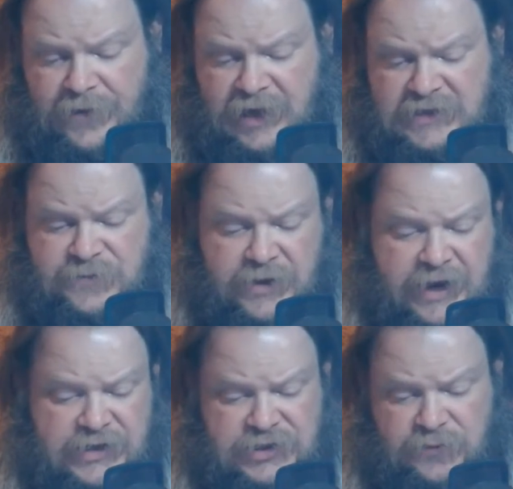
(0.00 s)

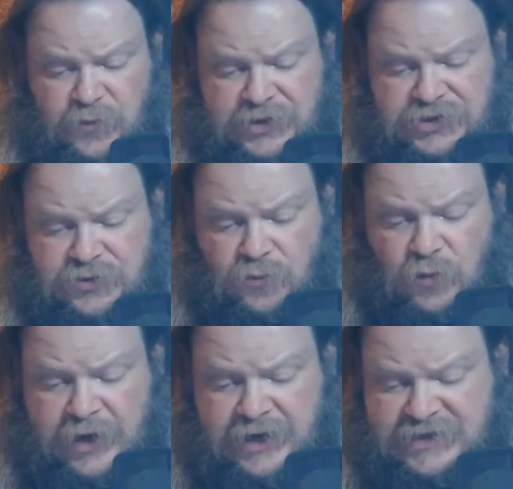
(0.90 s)
explanation, which,
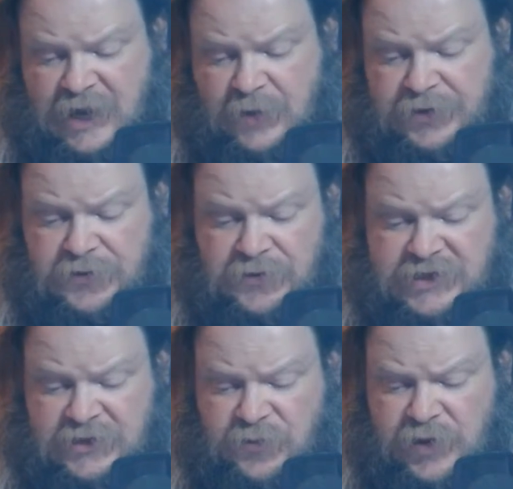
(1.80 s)
when examined,
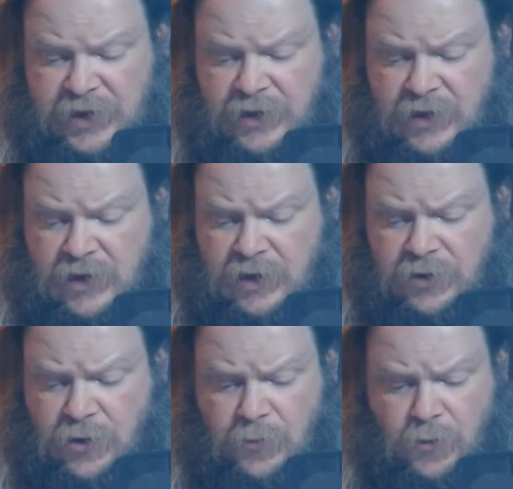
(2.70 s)
turns out to be
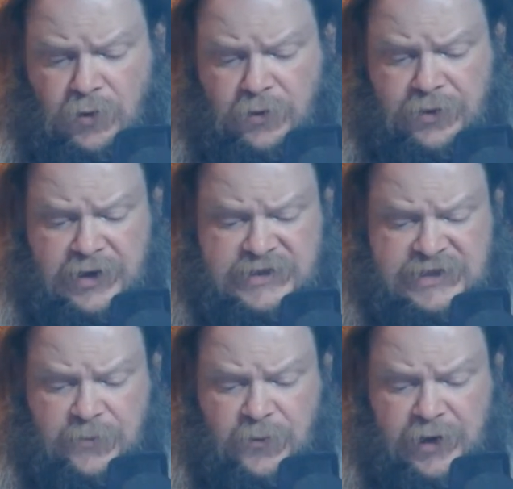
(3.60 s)
no more than a
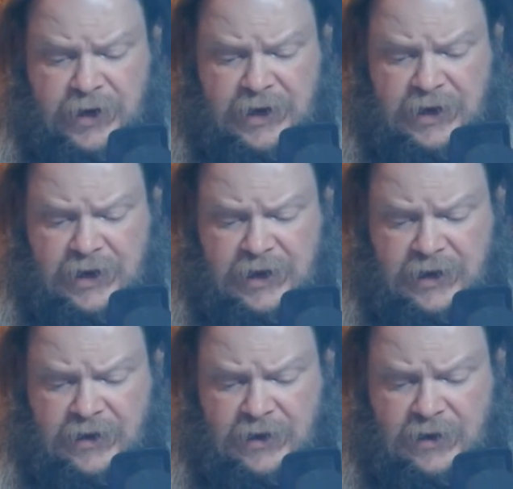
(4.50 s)
summary
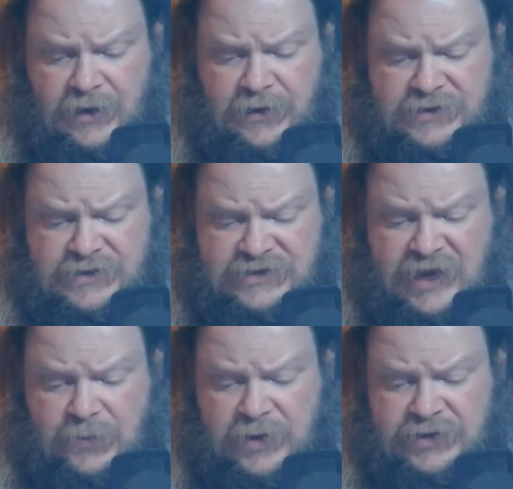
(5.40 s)

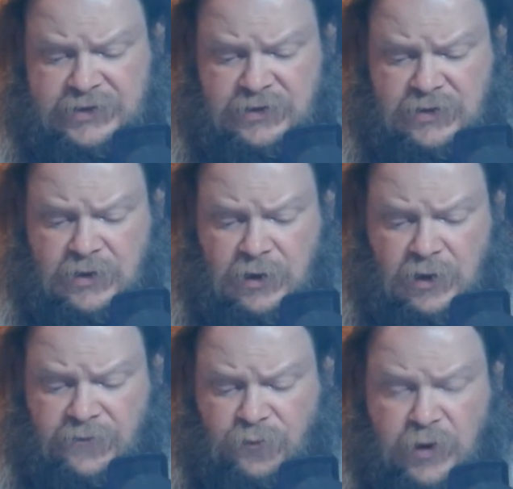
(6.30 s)
statement
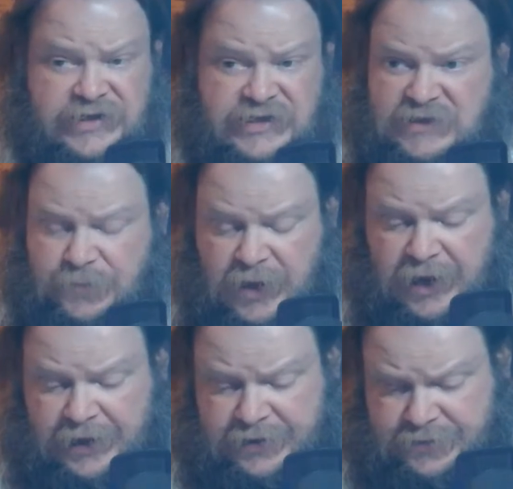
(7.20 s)
of what is
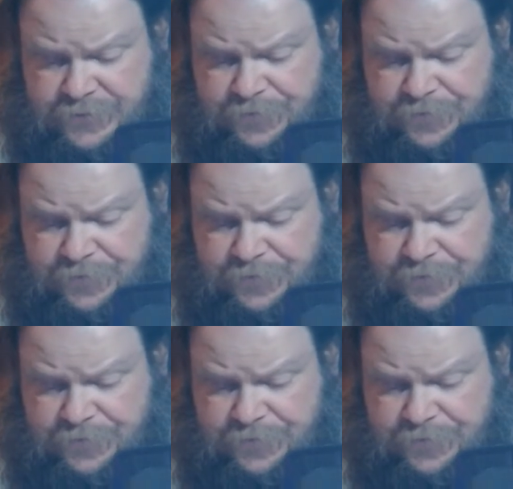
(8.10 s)
explained.